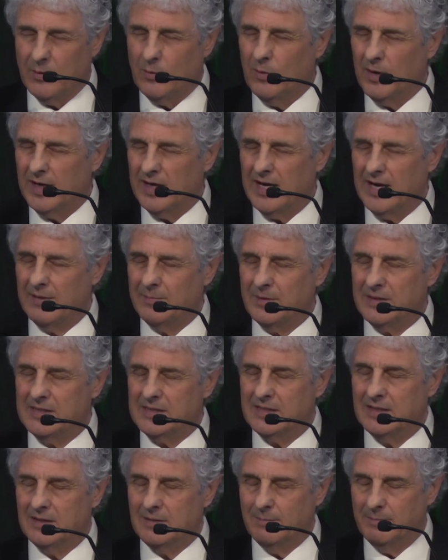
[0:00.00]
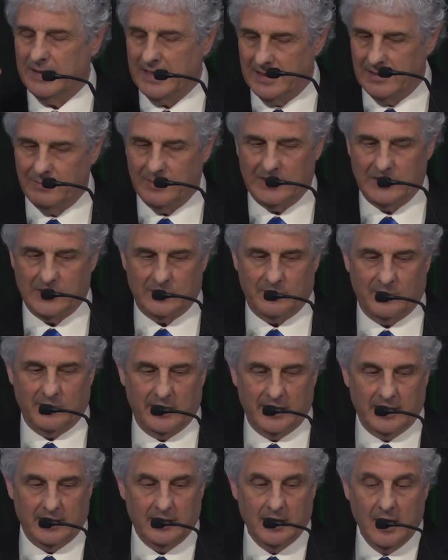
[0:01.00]
But what happens in the baby's
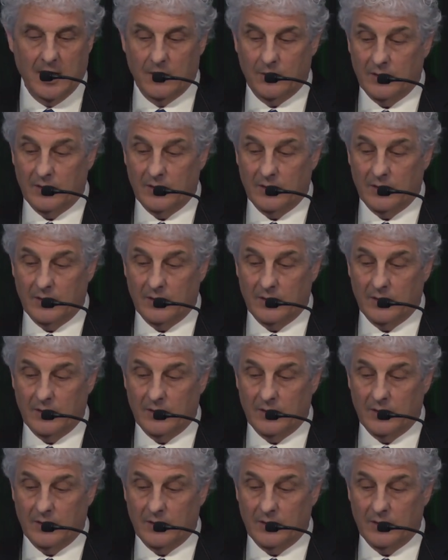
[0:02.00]
brain?